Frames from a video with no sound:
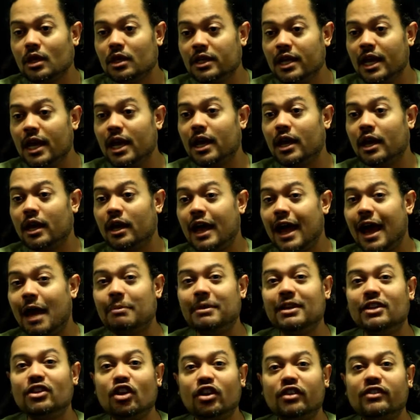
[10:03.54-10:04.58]
Yeah, I
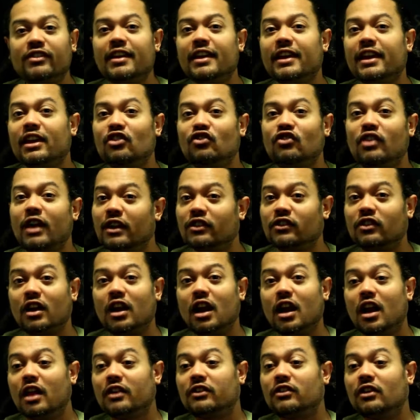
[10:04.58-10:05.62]
mean, they're taking chance on a
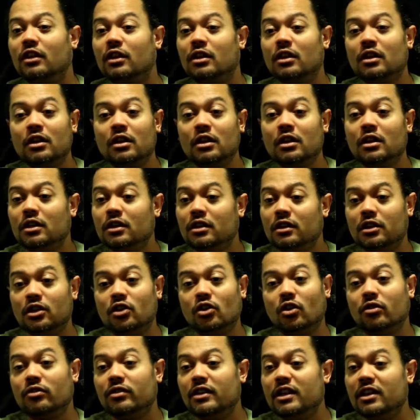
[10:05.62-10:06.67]
lot of, you
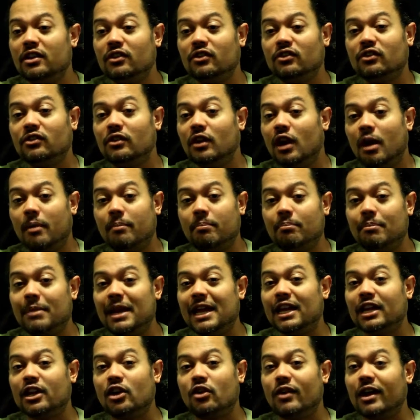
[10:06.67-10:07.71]
know, these
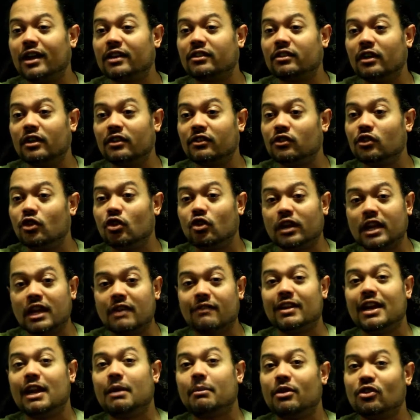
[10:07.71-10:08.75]
male directors. You know,
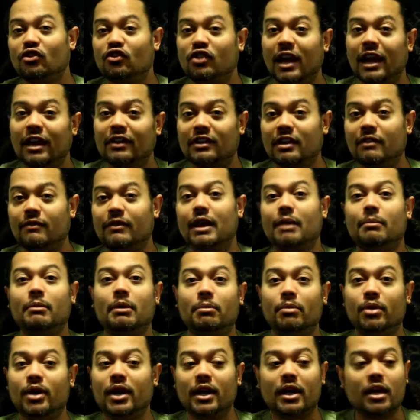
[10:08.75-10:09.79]
giving them the chance, giving them the
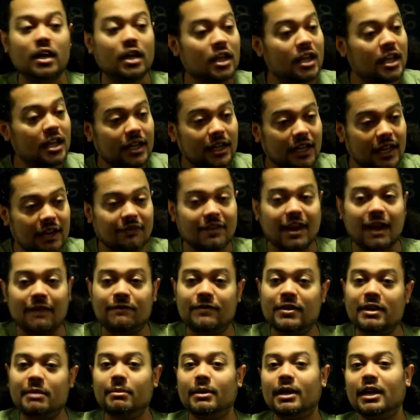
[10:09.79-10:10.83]
break. give that
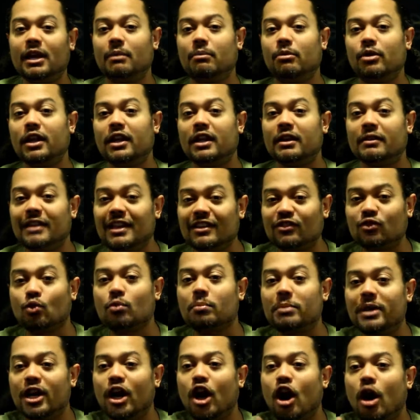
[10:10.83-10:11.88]
female a break. This would
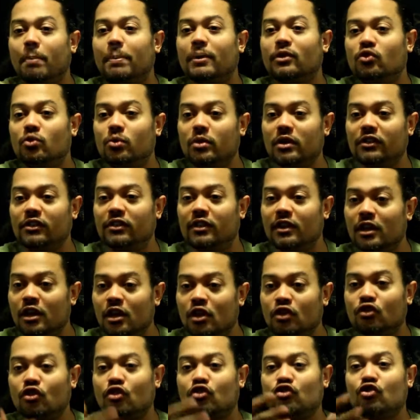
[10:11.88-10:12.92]
be their opportunity
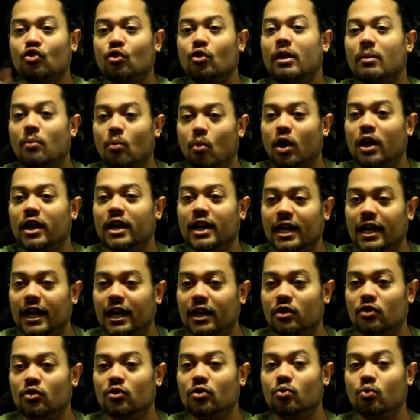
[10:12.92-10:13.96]
to show them what they
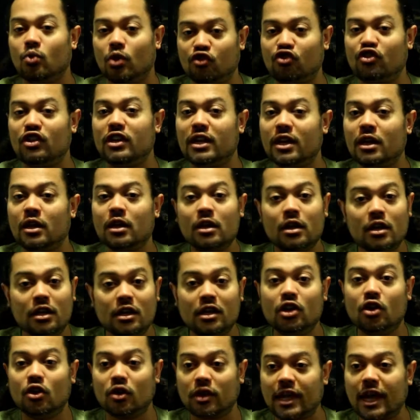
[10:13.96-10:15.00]
can do, what she
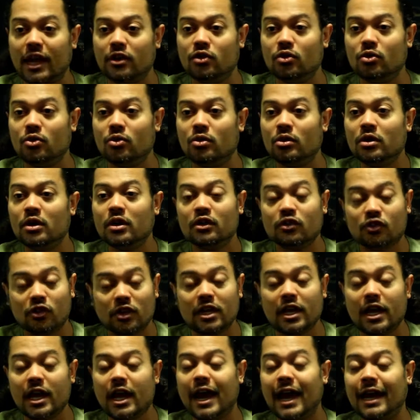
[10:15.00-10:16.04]
can do. So
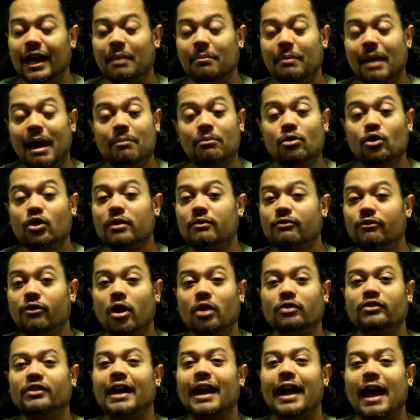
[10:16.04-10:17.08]
yeah, and I'm looking
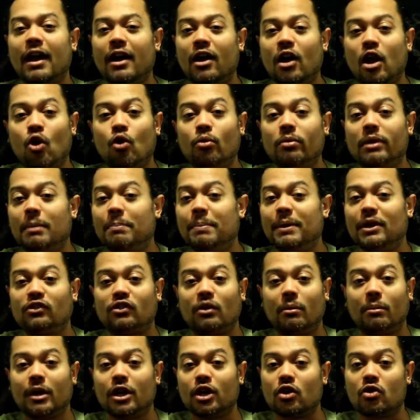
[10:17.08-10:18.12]
forward to that. I hope they pick
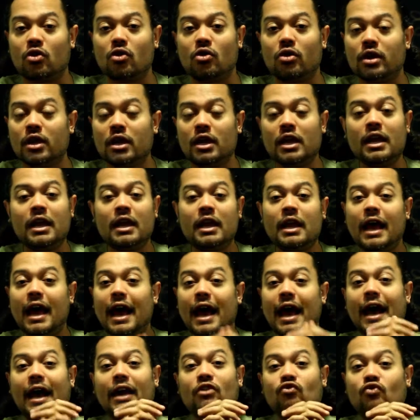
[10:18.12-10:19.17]
somebody good,
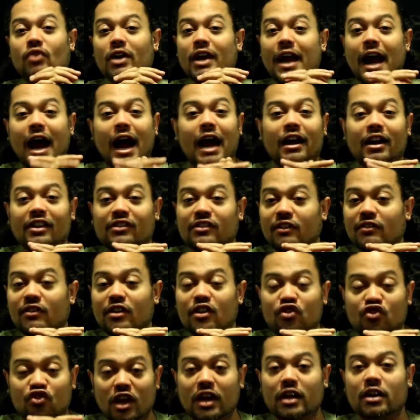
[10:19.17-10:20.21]
and regardless of the
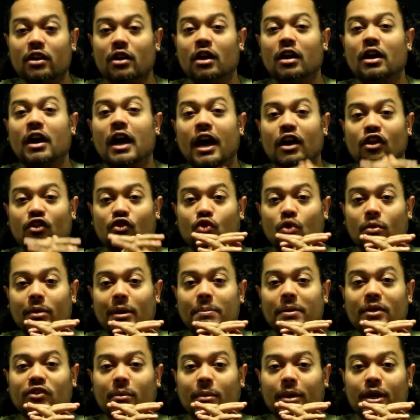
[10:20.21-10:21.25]
gender, I just hope they
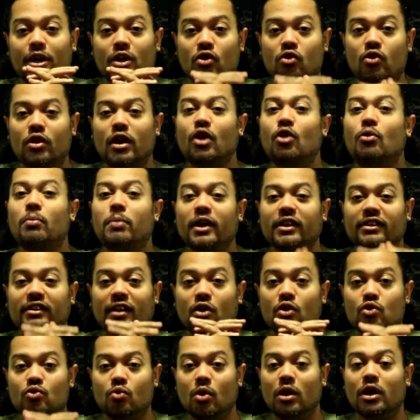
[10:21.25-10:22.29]
pick somebody good, and I hope we get a
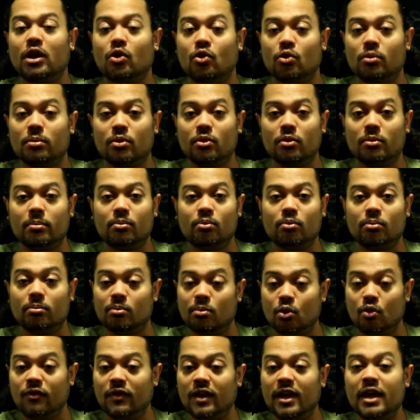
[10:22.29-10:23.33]
good Wonder Woman
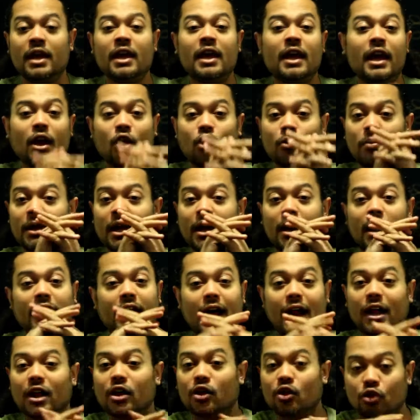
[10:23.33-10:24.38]
movie, and I hope
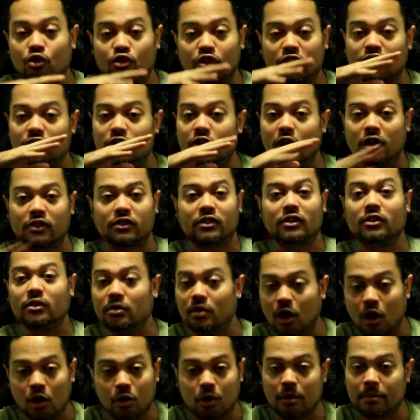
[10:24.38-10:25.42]
Gal Gadot just knocks it
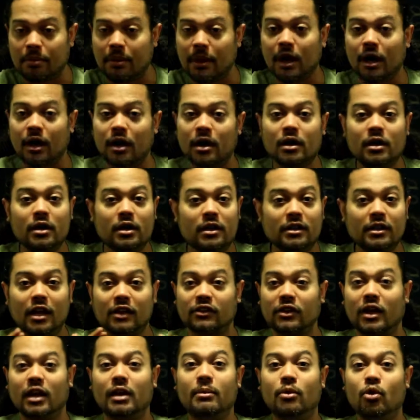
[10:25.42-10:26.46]
out the park. That's
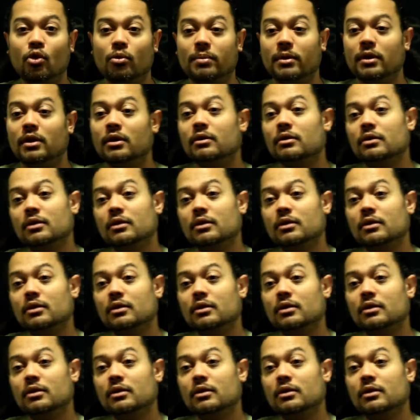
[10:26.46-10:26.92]
all I'm hoping.